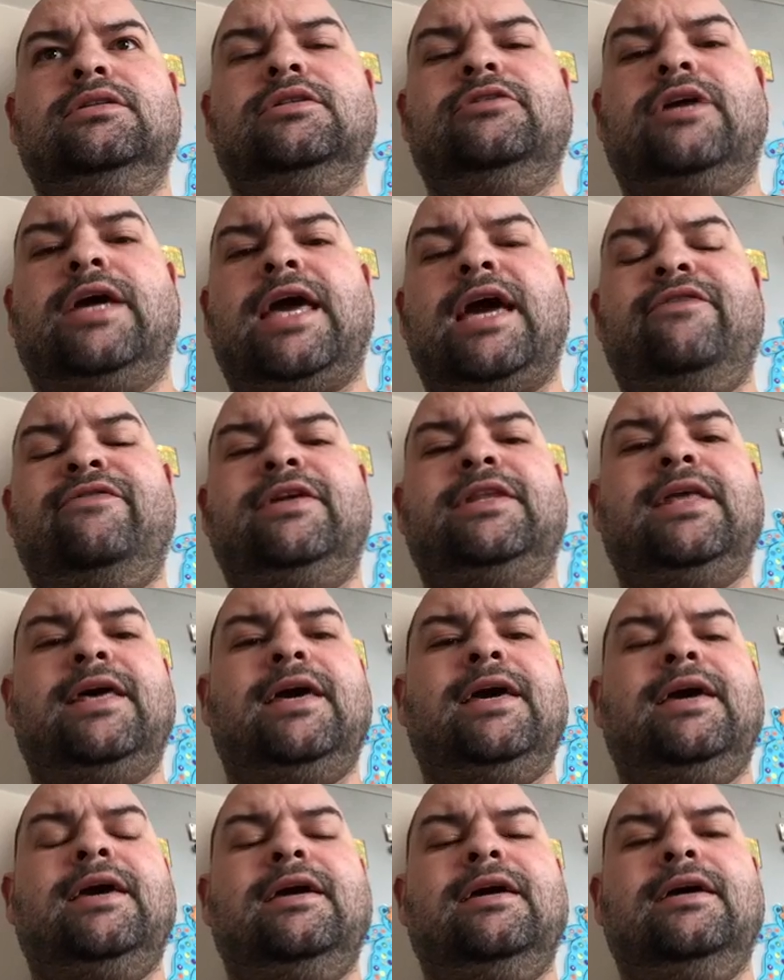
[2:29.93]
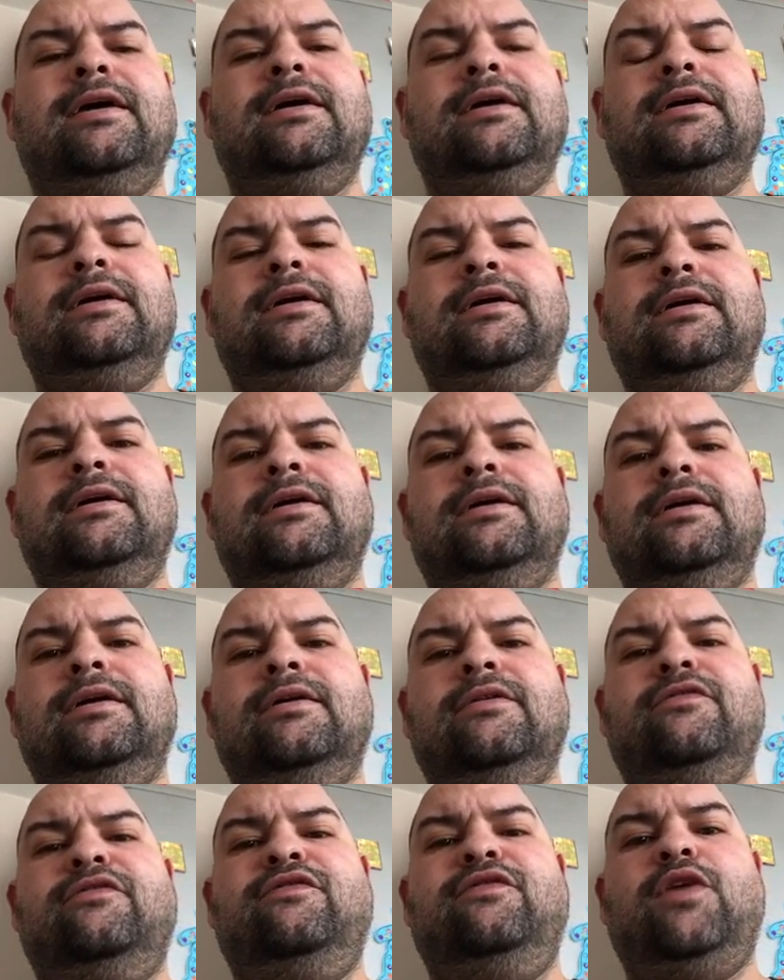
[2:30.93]
to gather their
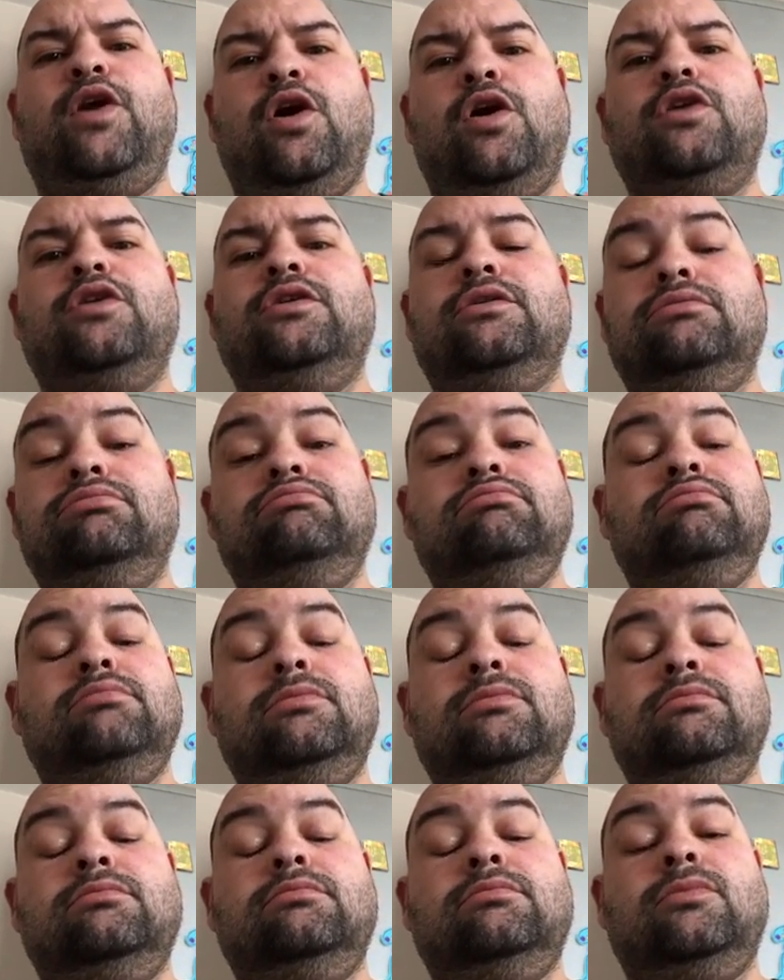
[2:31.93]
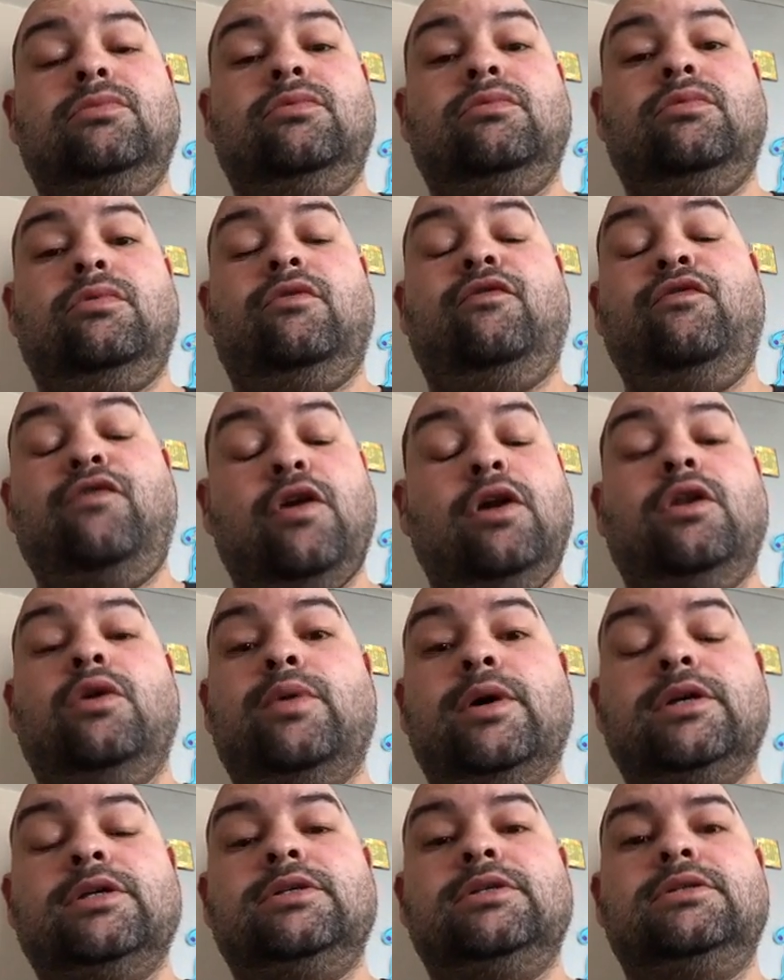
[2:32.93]
flock,
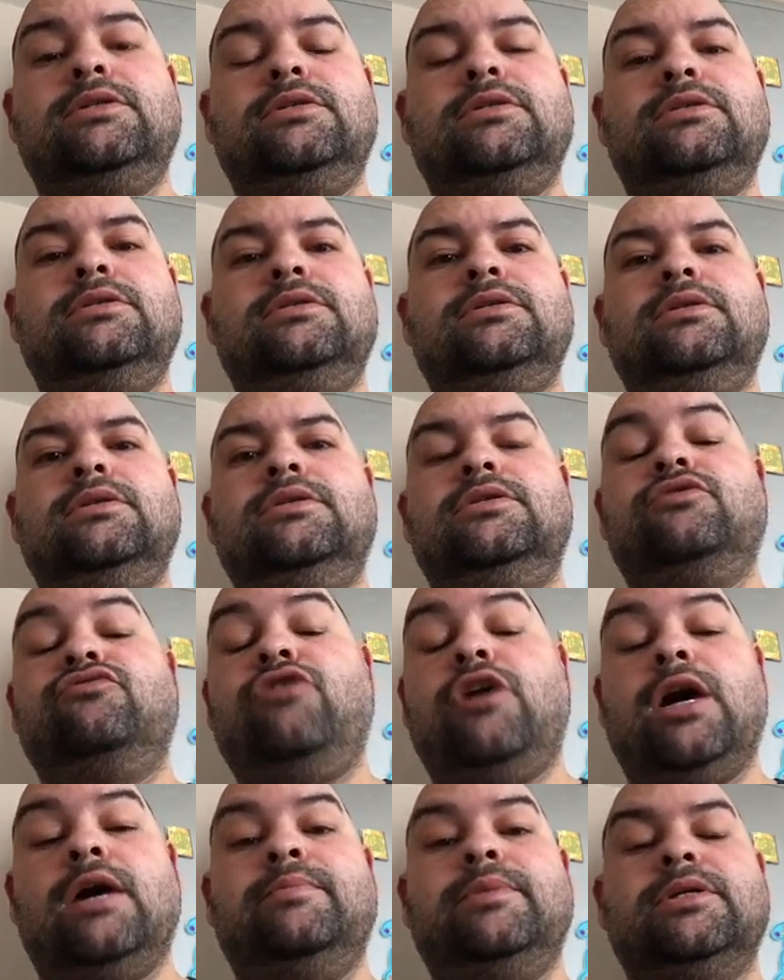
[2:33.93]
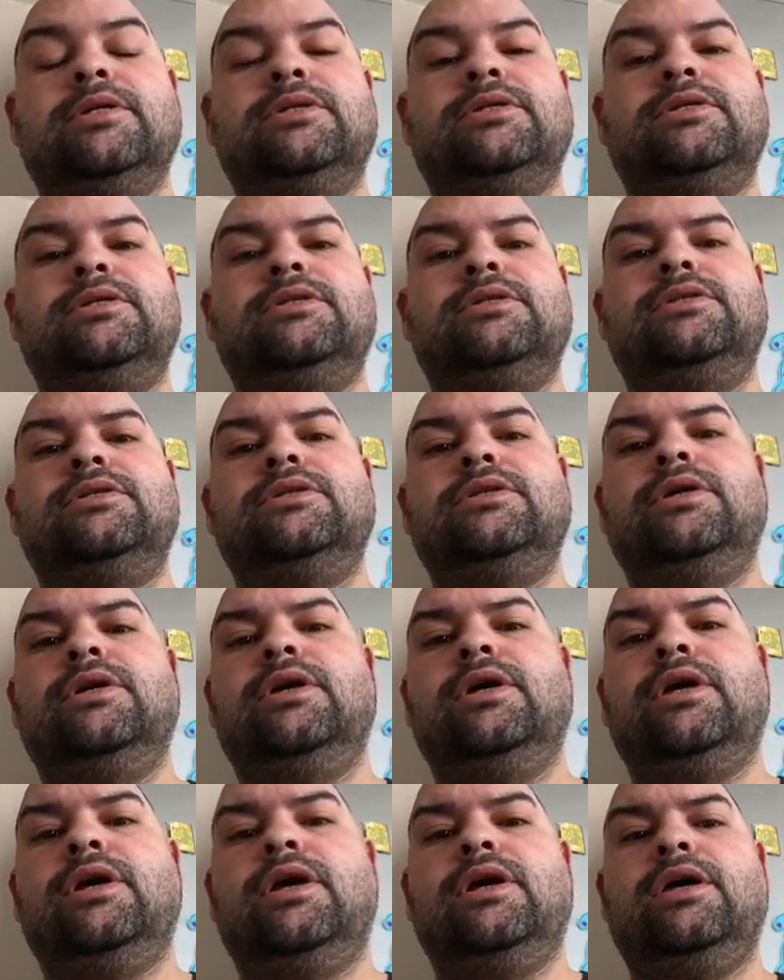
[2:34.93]
followers, scribers,
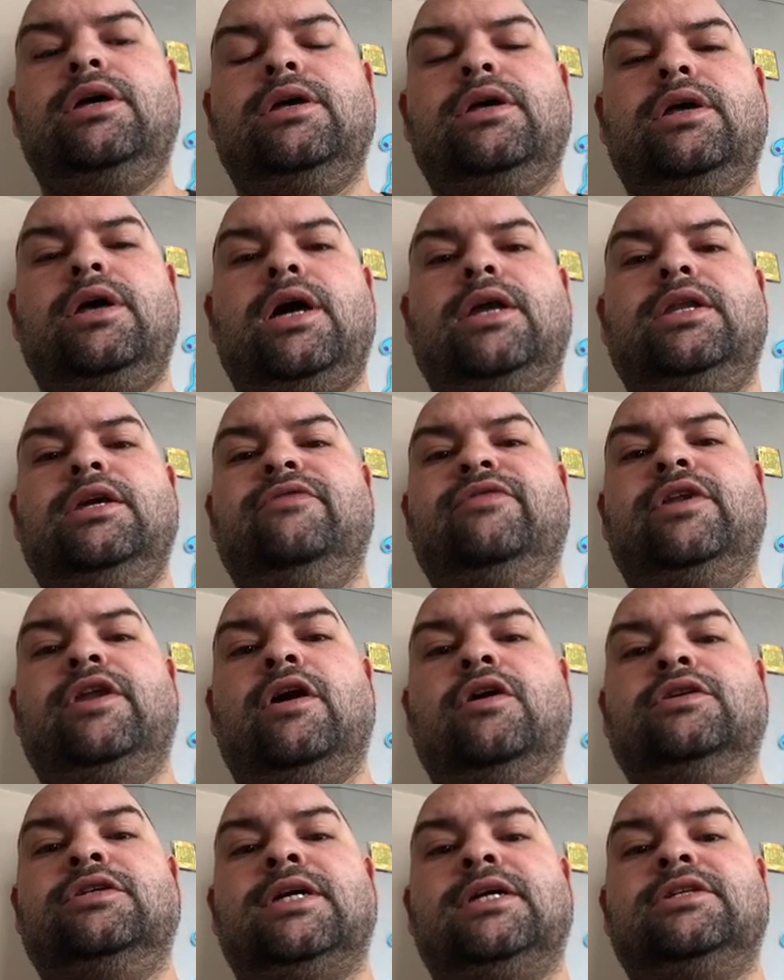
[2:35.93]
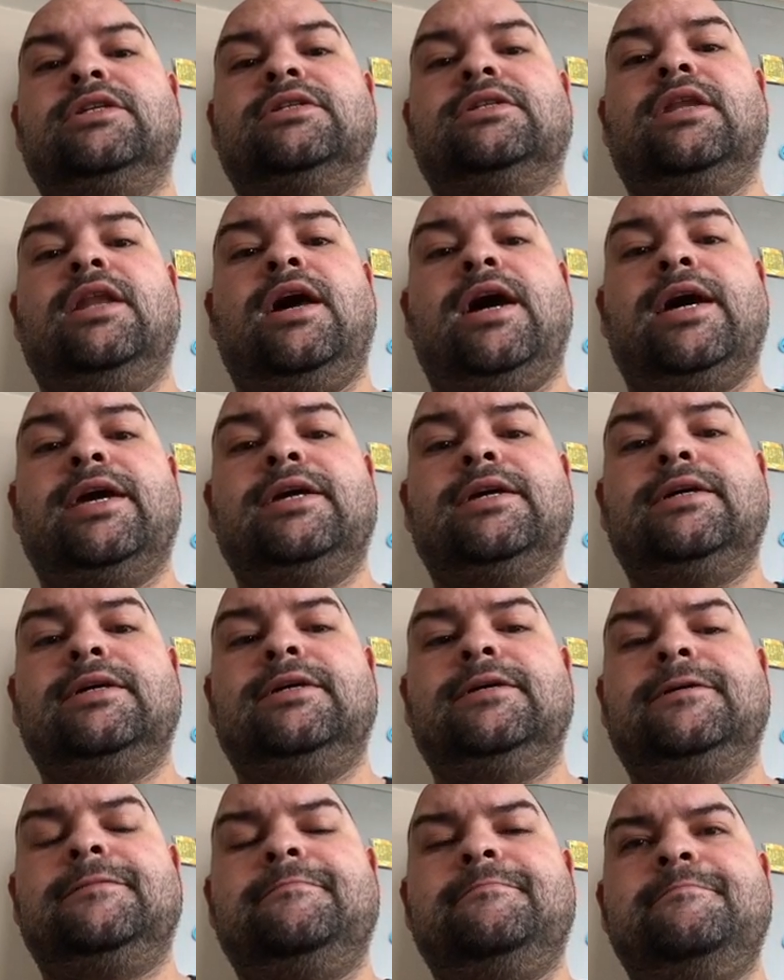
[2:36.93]
and even those that just like
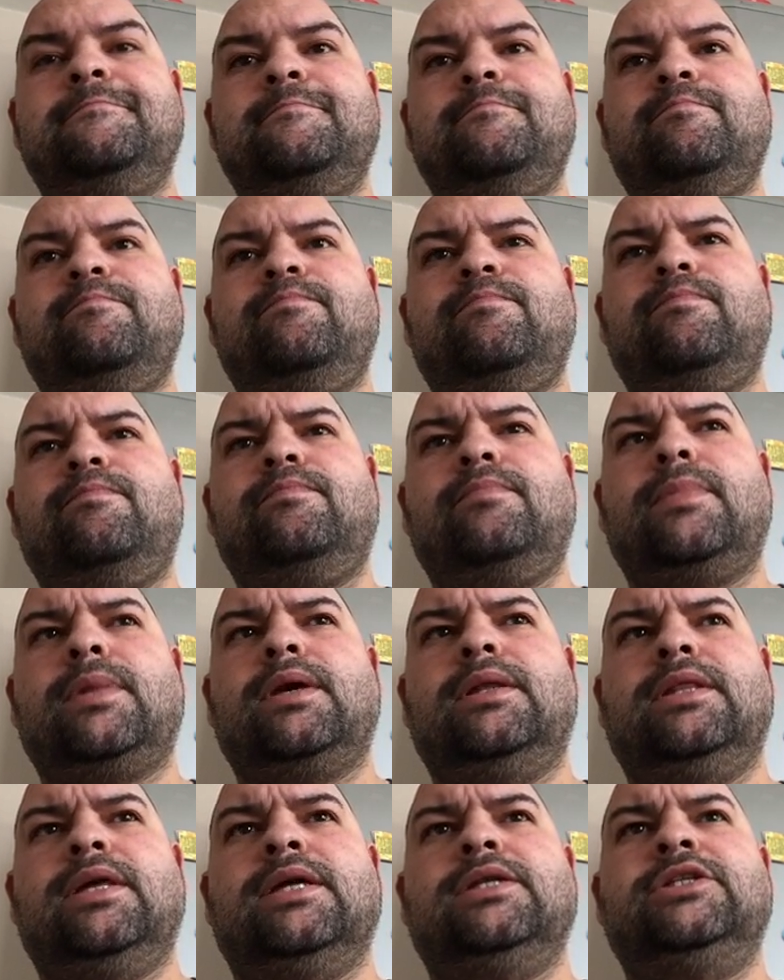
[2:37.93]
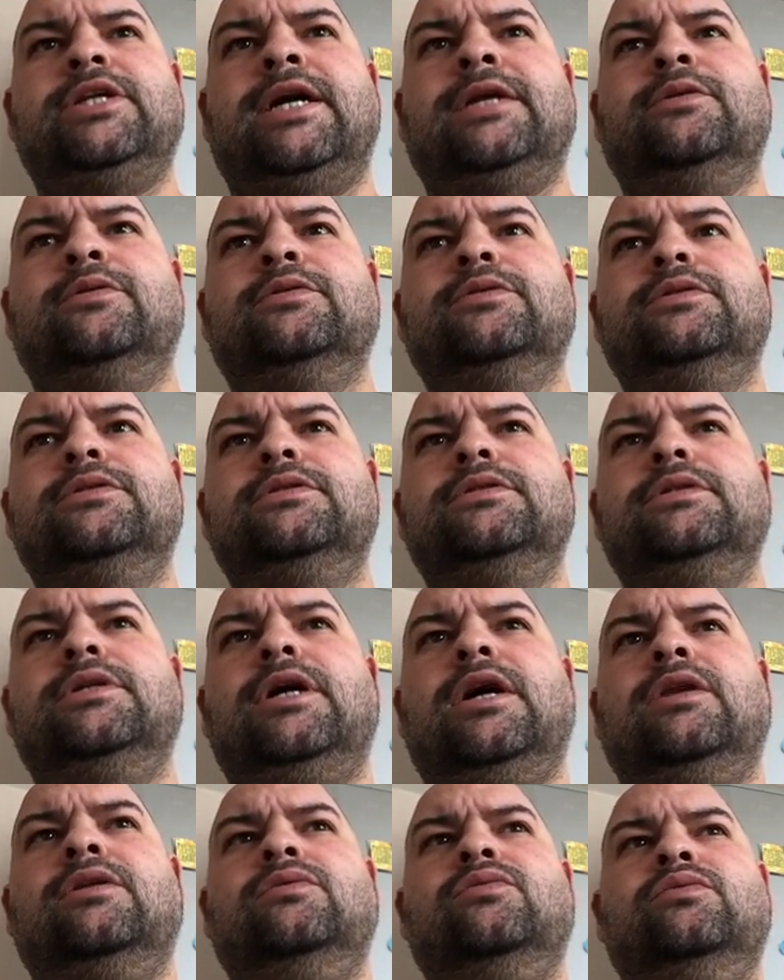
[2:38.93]
their channels
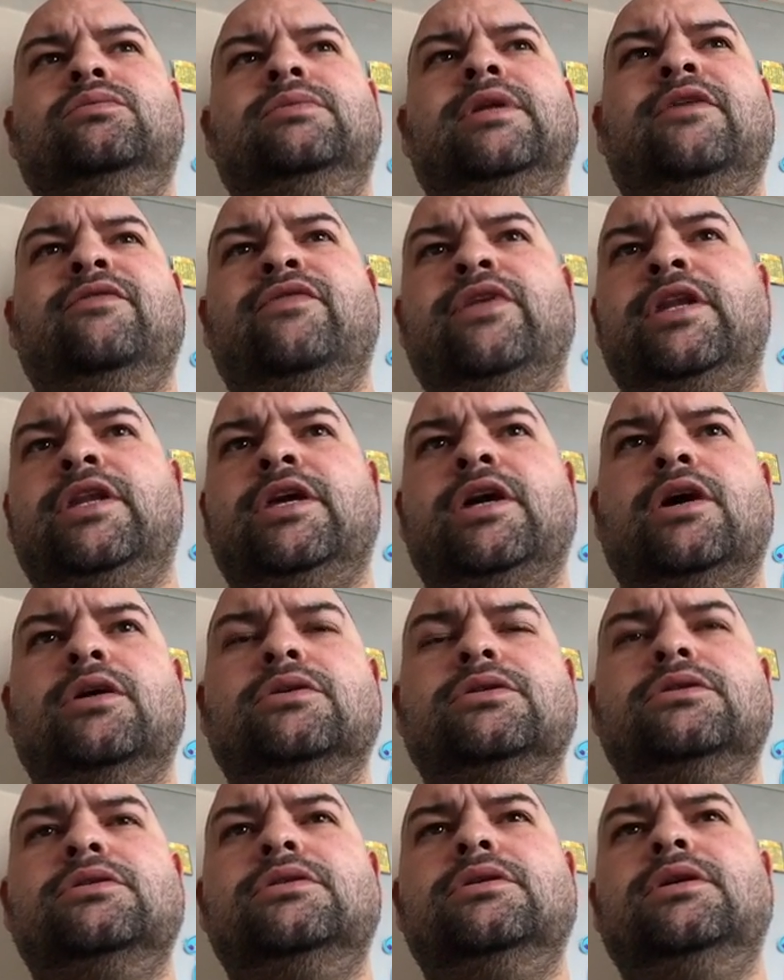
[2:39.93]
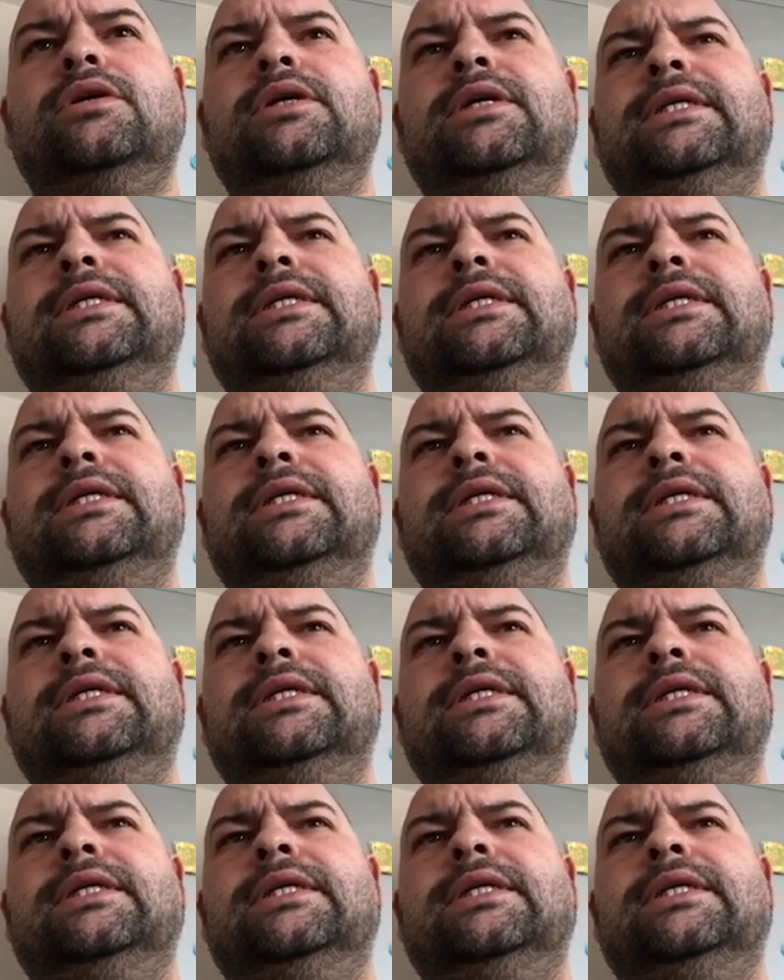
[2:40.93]
and their videos.